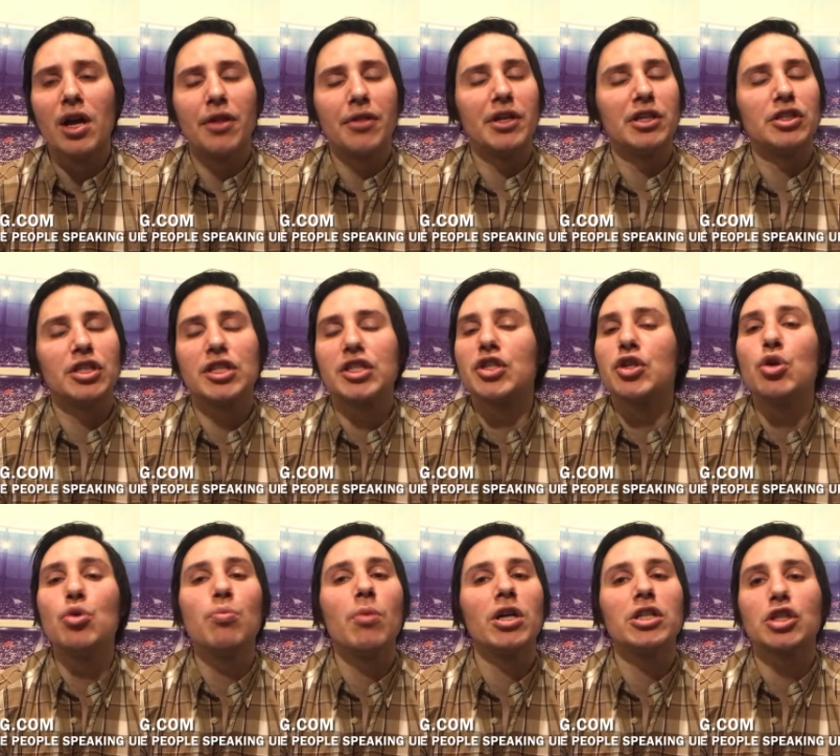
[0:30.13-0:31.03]
There's just
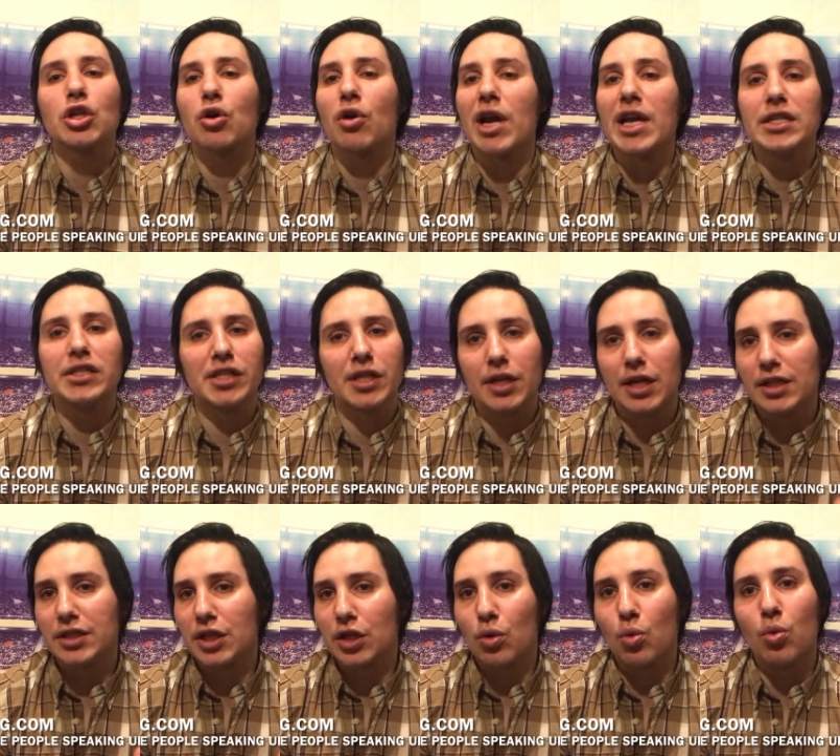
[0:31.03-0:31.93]
too much
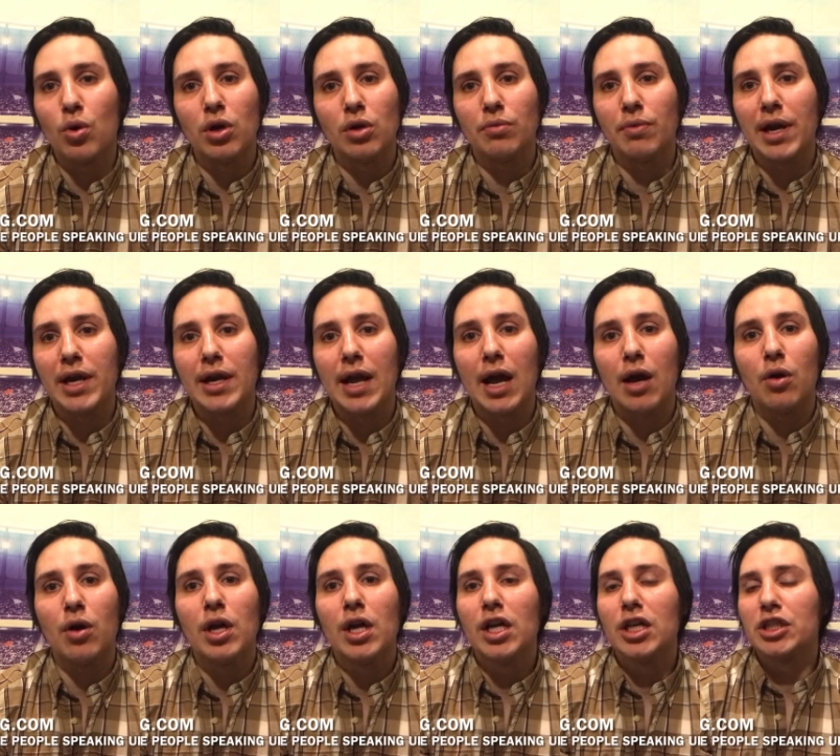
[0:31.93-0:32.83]
craziness in the world right now.
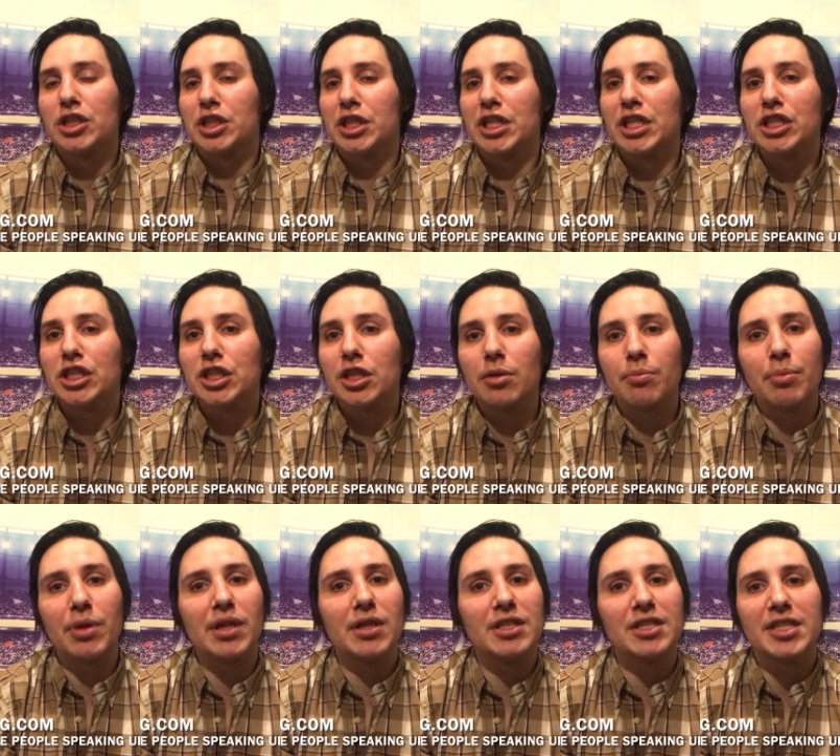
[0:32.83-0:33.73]
She shouldn't
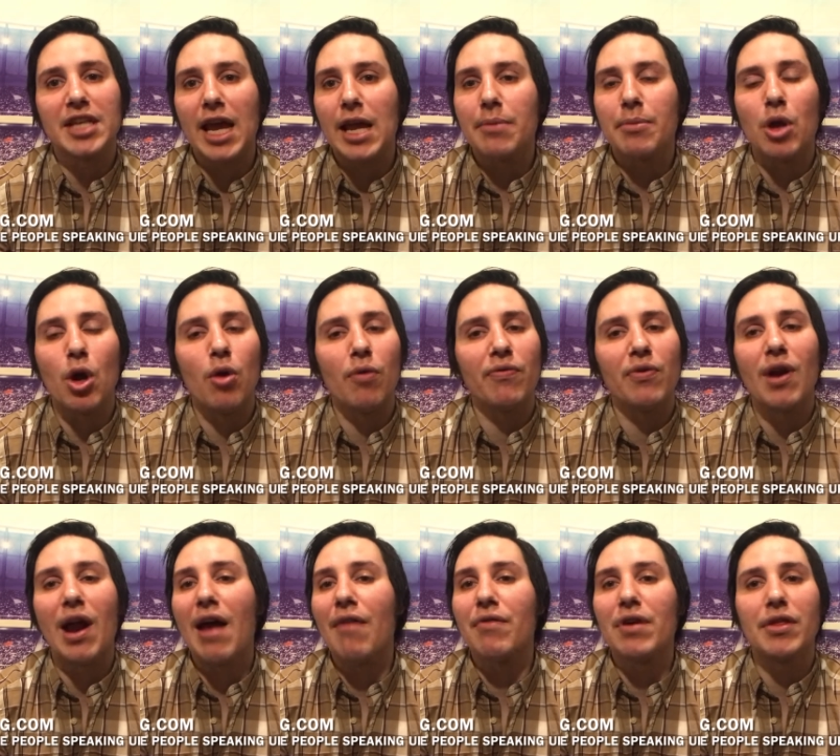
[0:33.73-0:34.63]
be the scapegoat for
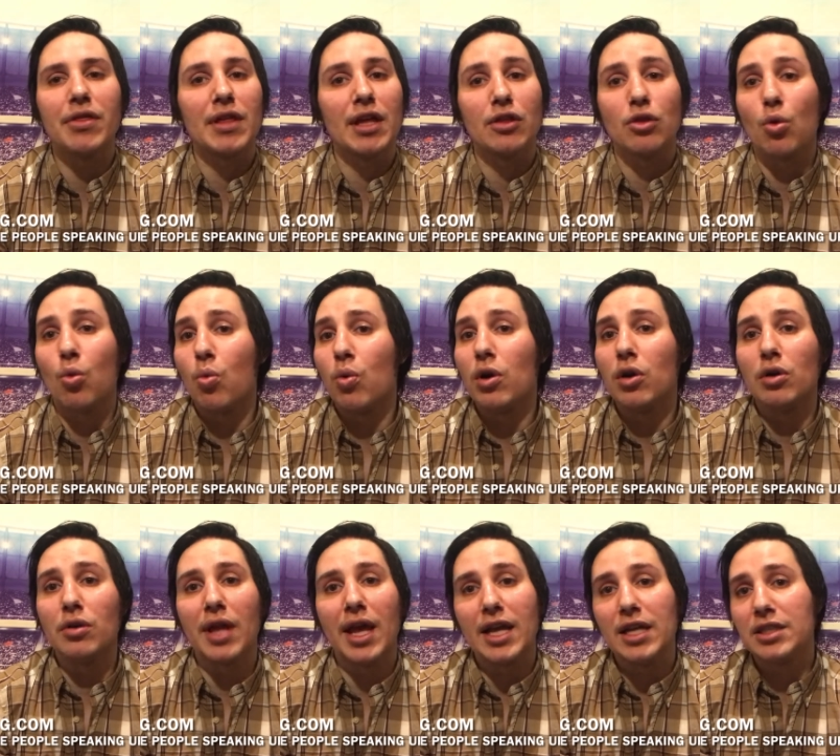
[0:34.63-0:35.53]
everything the
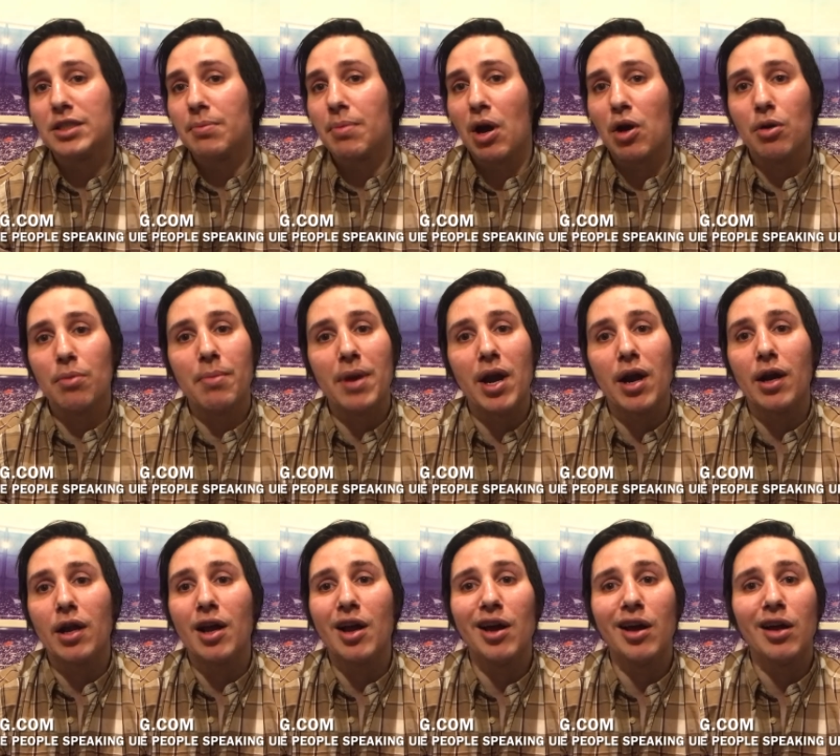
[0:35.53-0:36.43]
world hates about
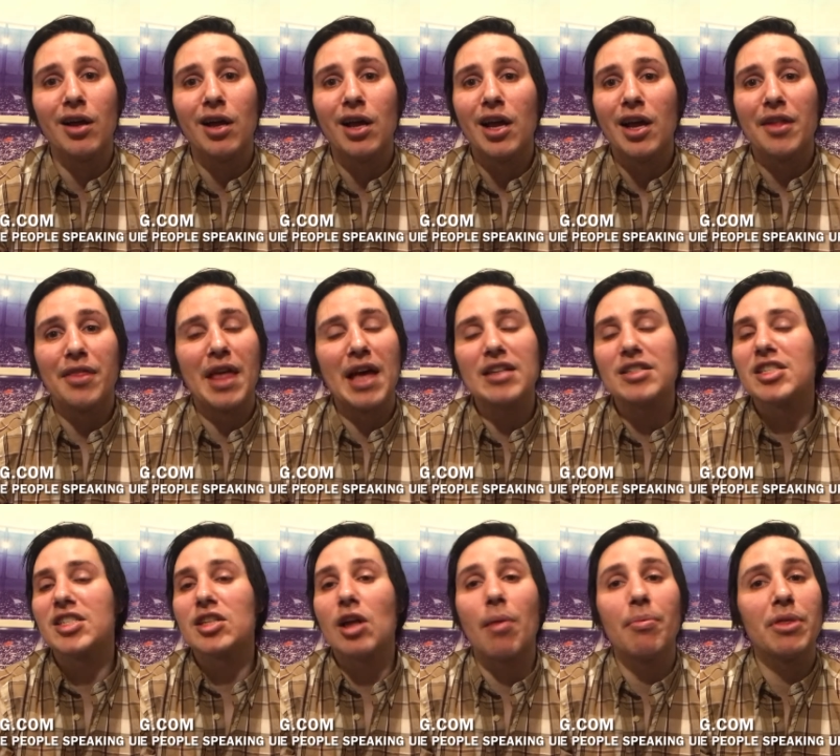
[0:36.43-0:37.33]
America. That's
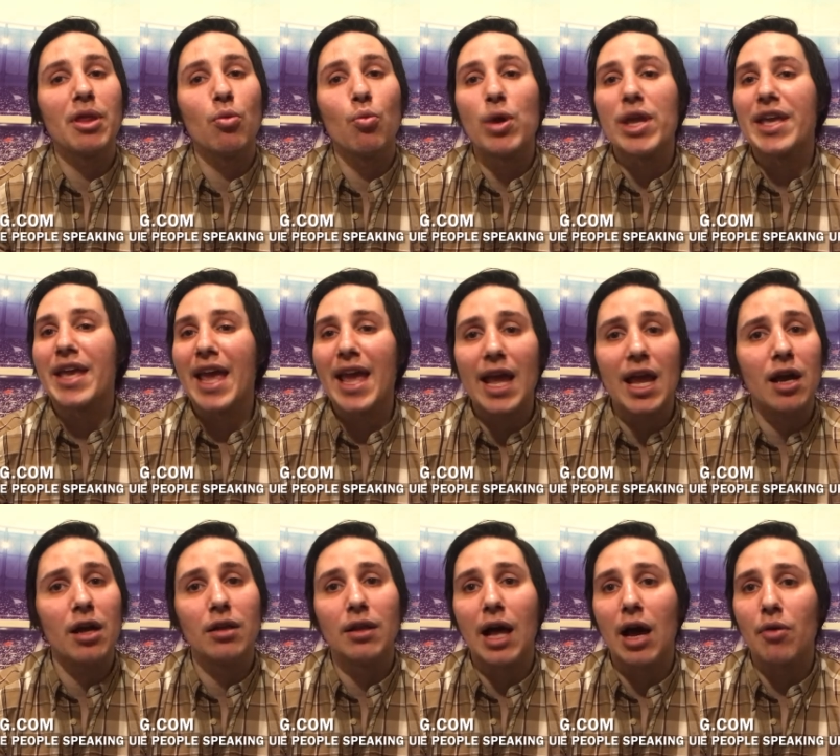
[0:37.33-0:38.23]
something we can't
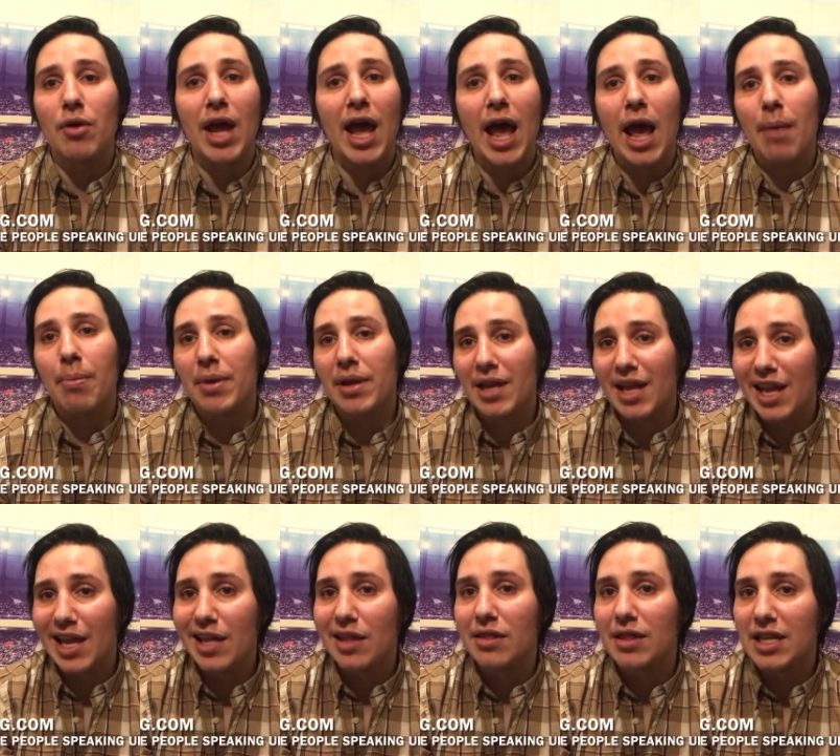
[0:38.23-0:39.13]
allow to happen
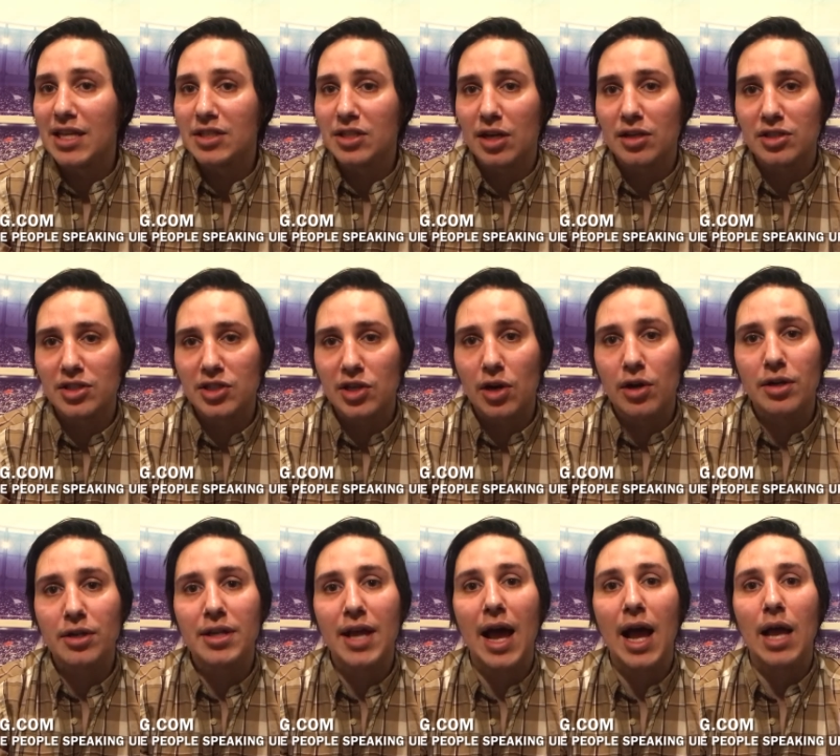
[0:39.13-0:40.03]
in these
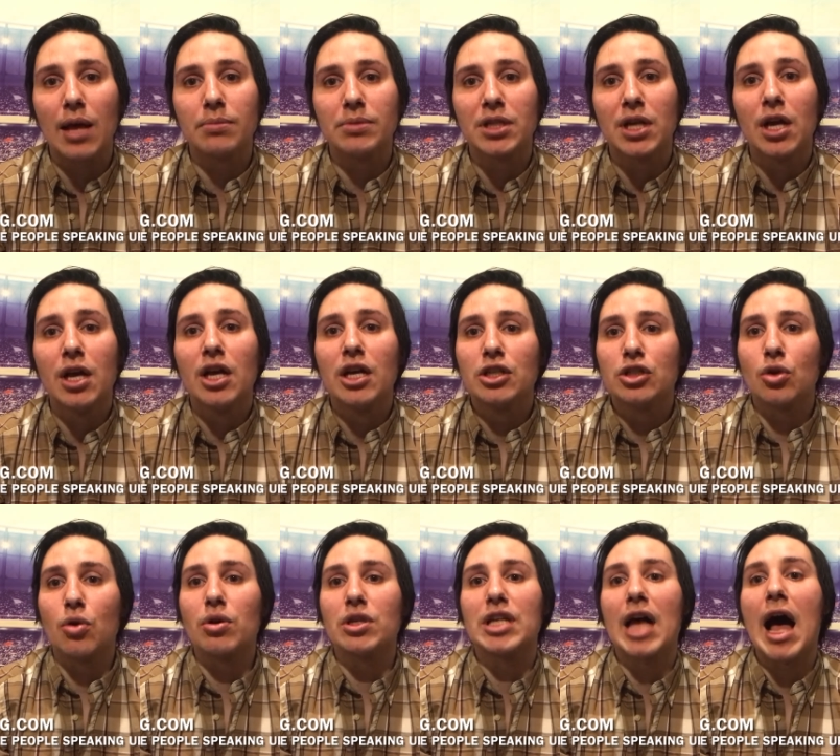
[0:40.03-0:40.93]
uncertain times.
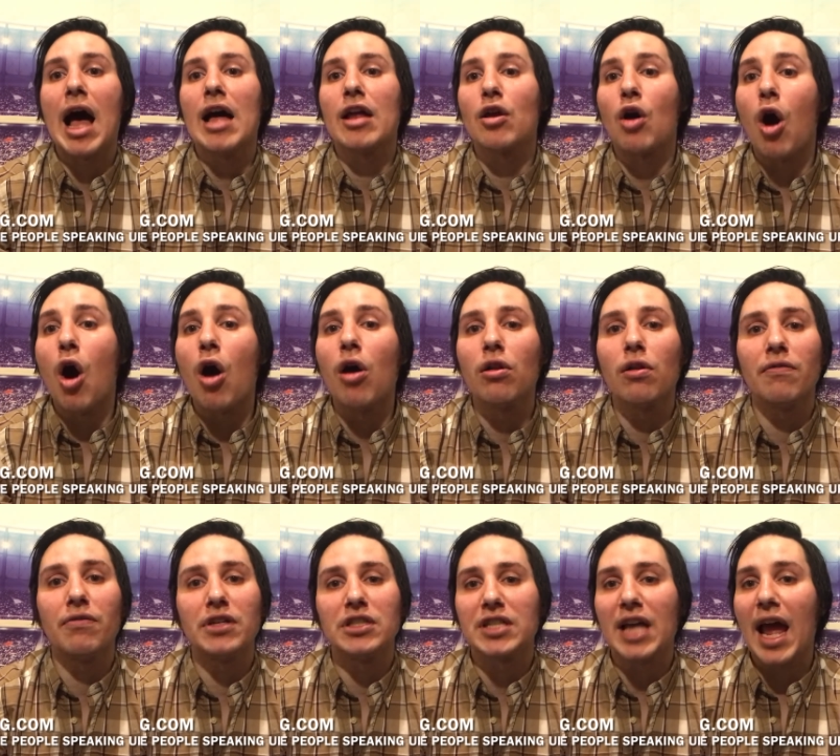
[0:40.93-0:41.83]
So it's on all
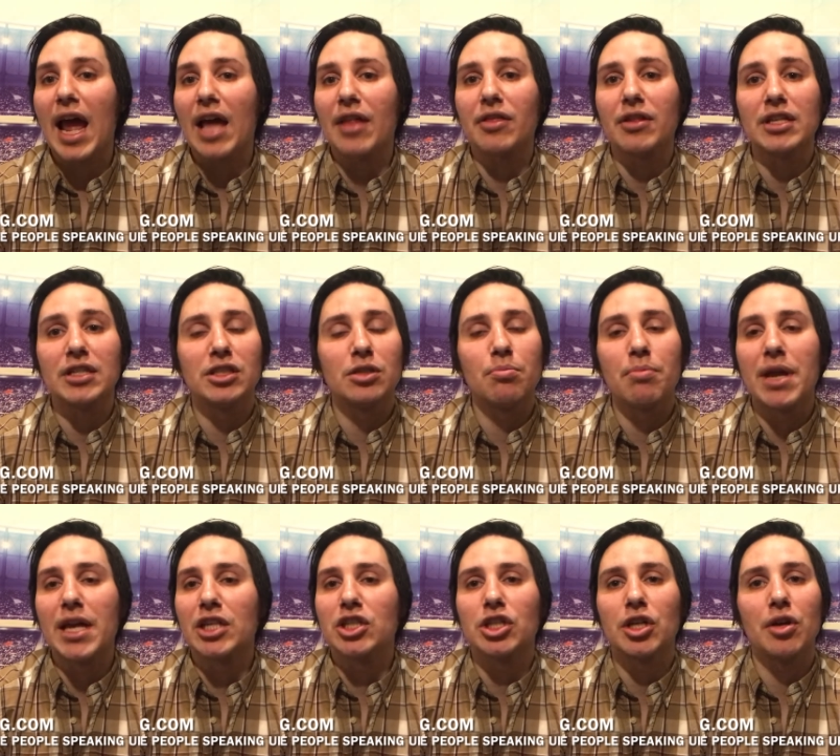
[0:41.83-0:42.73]
of us athletes to
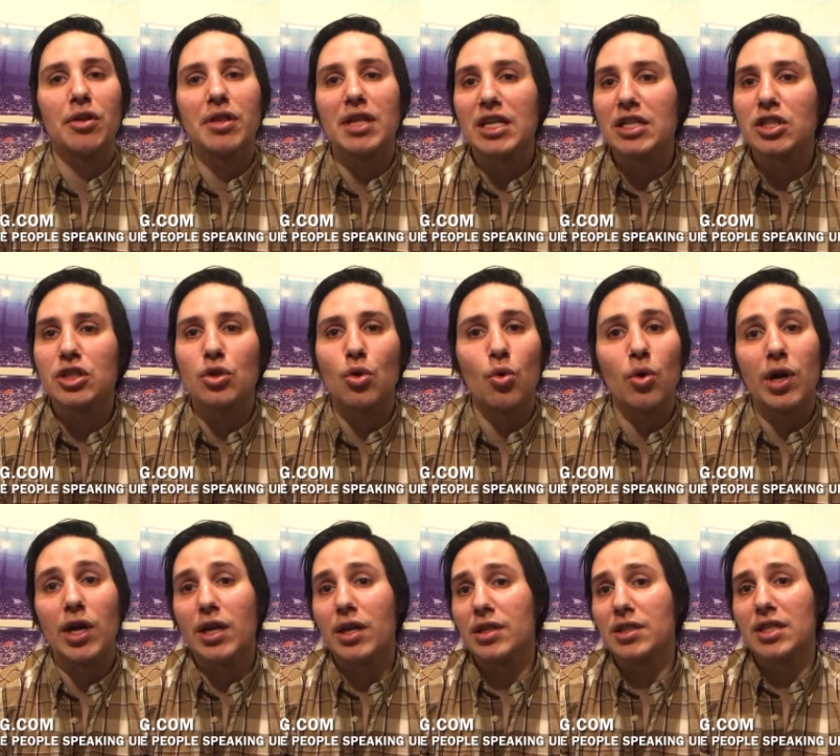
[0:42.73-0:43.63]
make sure this
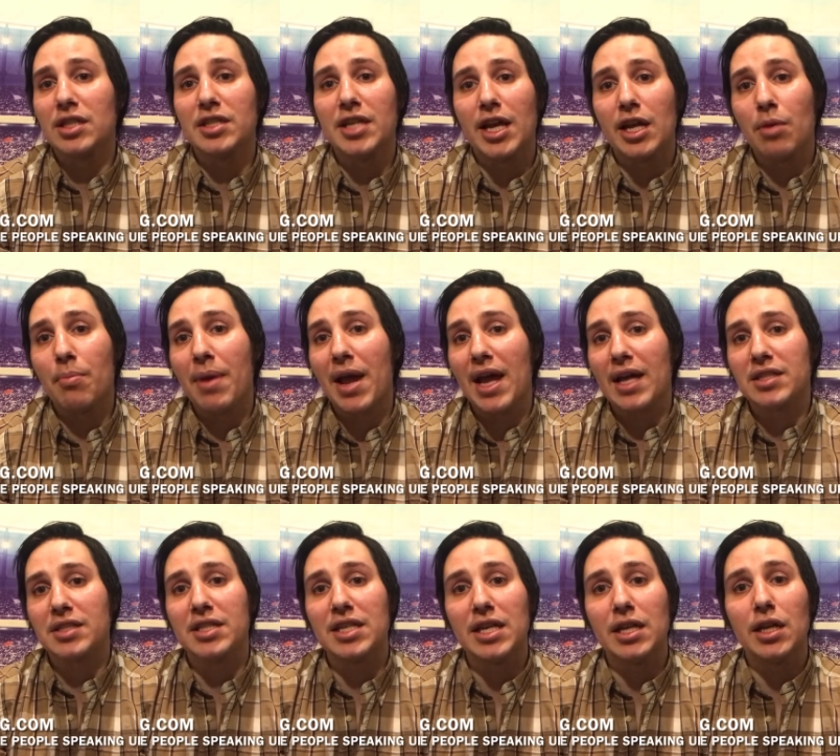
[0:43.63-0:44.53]
story doesn't take a back
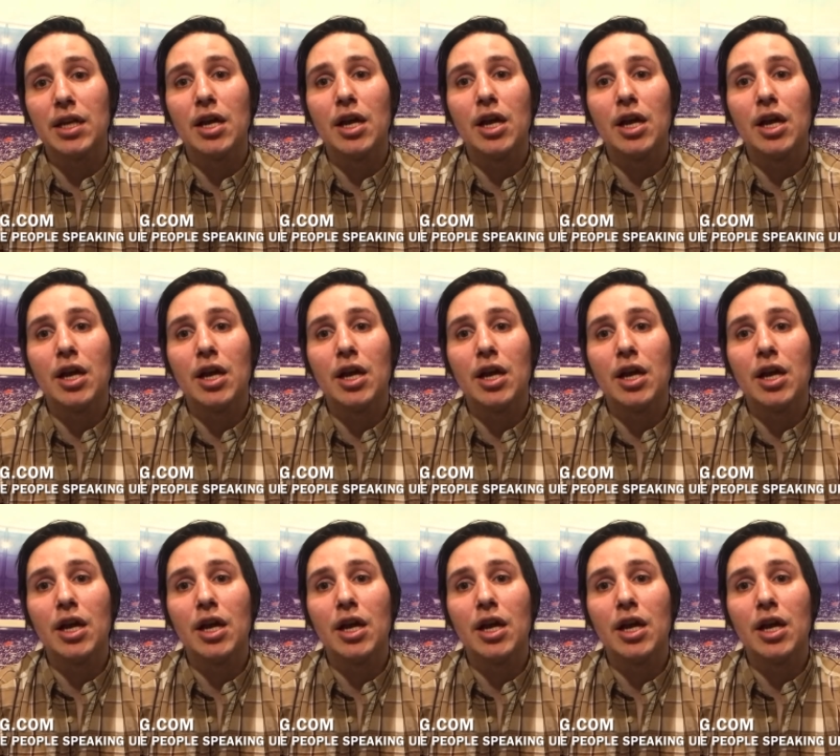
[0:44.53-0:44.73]
seat.